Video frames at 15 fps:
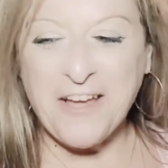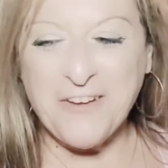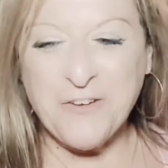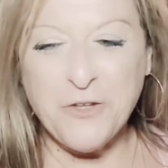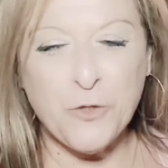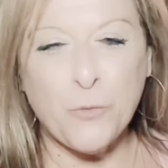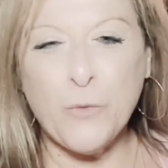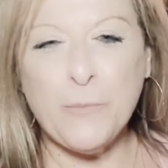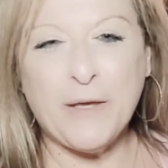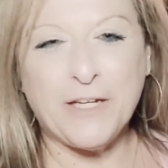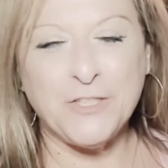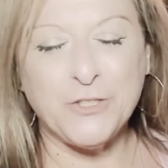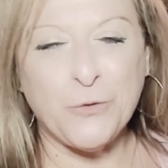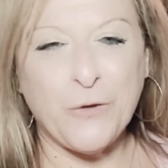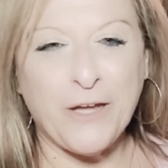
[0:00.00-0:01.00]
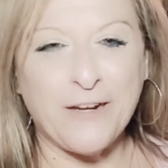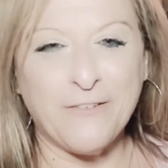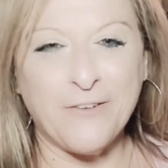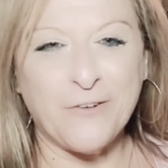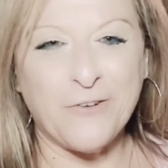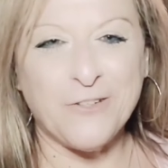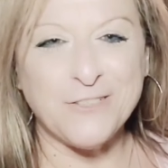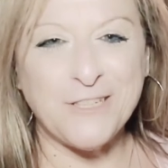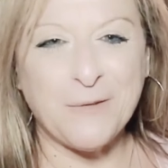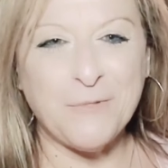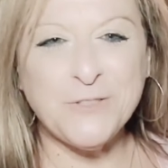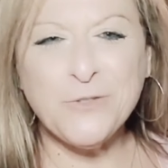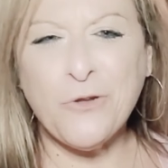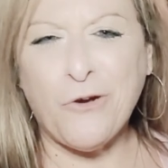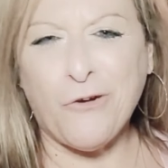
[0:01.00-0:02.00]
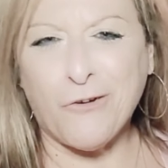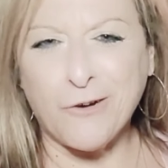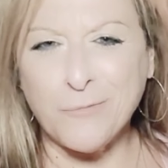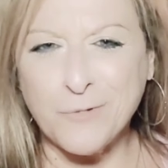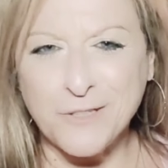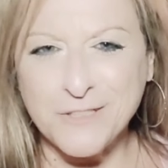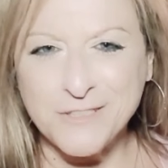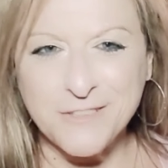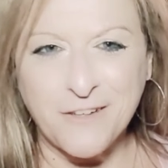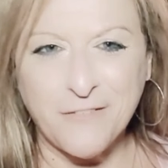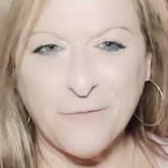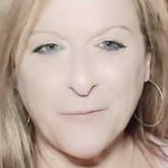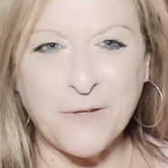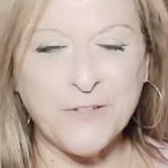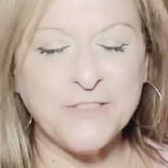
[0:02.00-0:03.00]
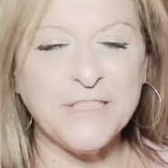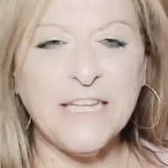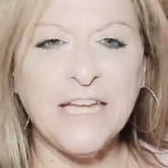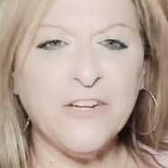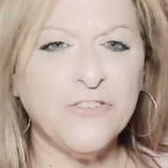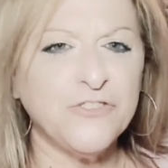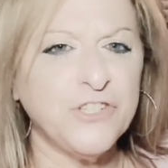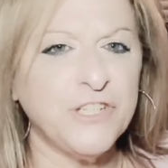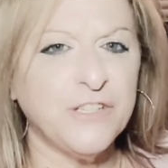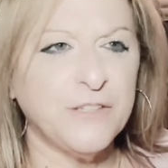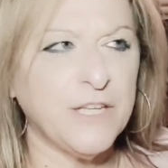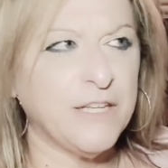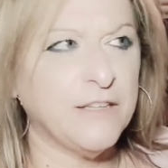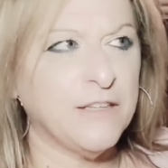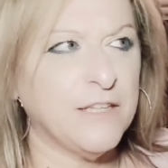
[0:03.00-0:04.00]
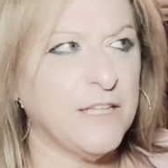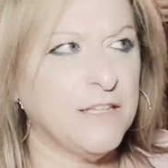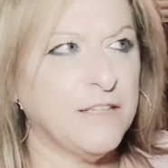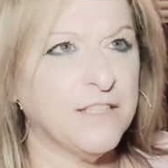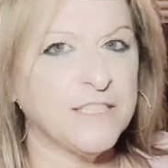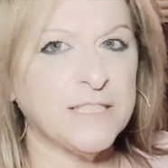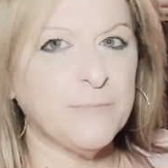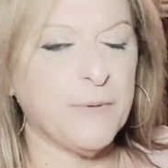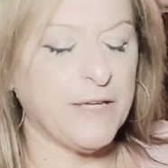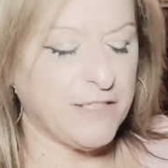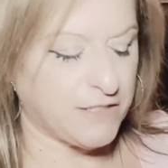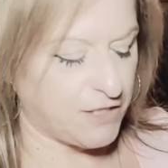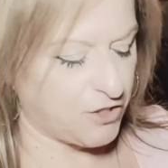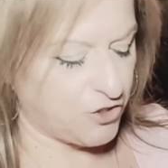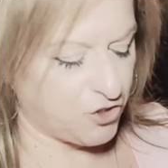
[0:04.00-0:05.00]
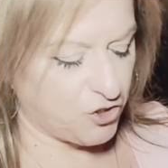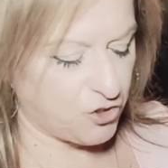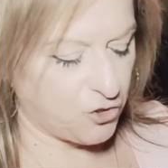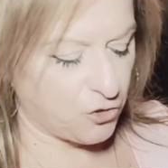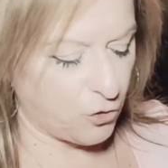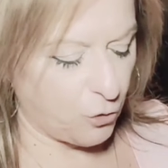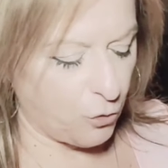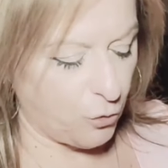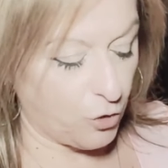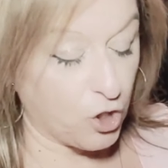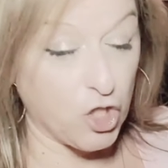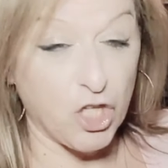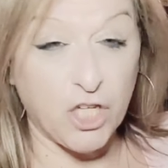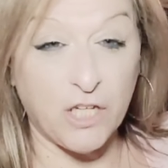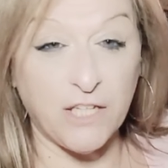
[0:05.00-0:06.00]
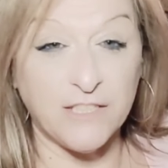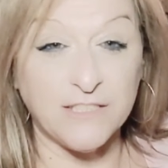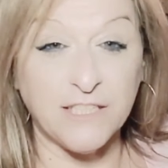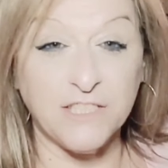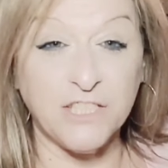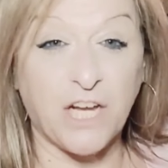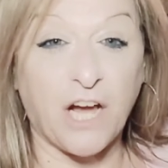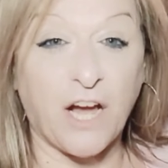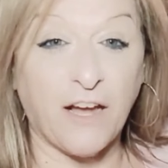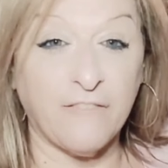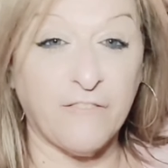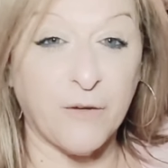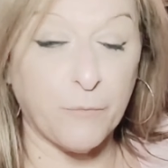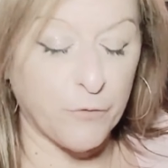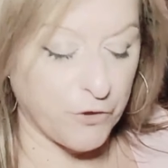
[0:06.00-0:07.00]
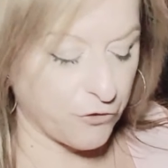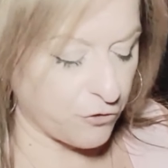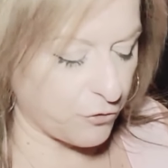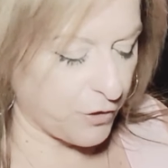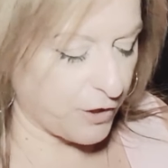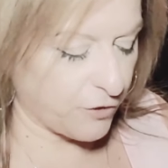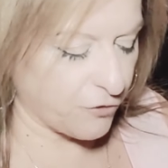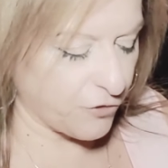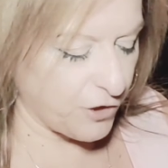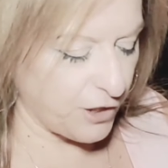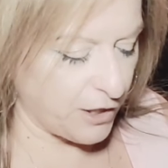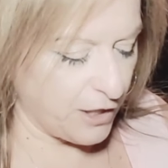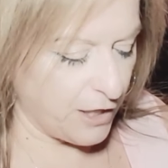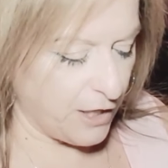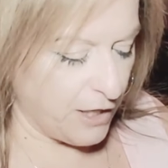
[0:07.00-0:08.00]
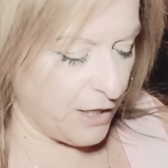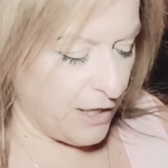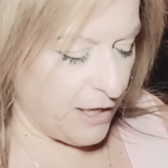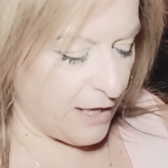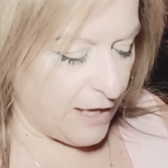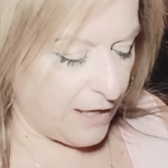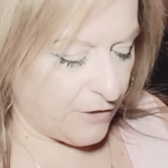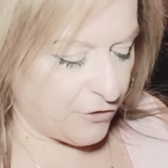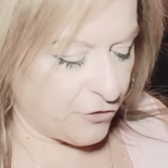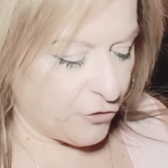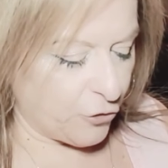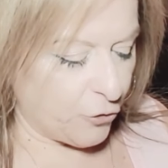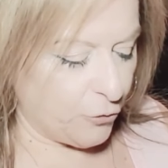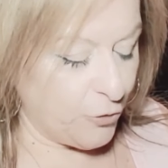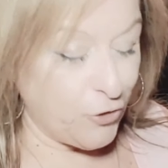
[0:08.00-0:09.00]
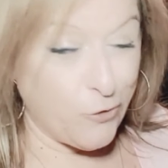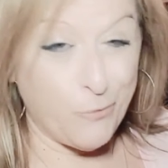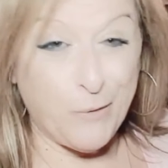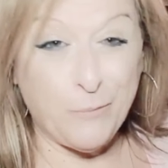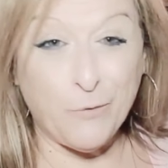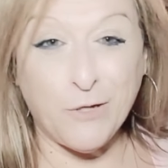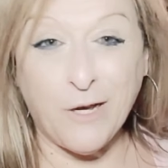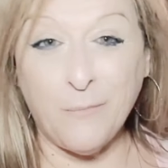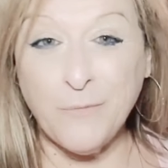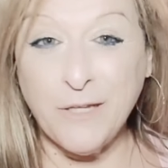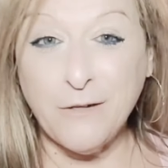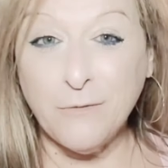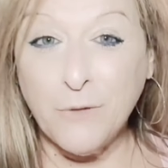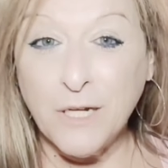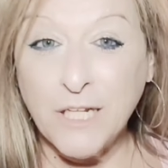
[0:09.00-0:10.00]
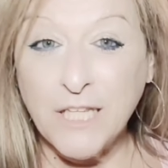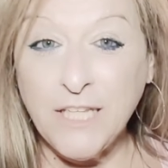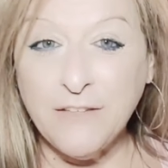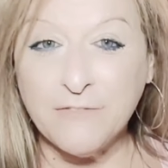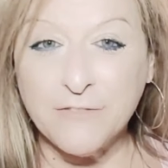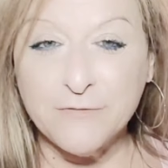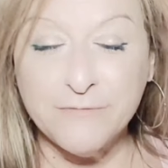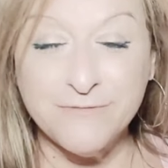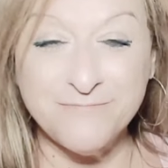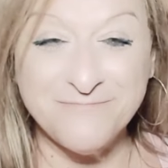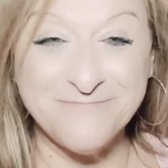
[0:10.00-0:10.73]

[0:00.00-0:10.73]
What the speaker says: We make a joke out of it all the time. It's all harmless stuff because the energy in this space is so good. It's such a high vibrational energy. And so, people come, they don't want to leave.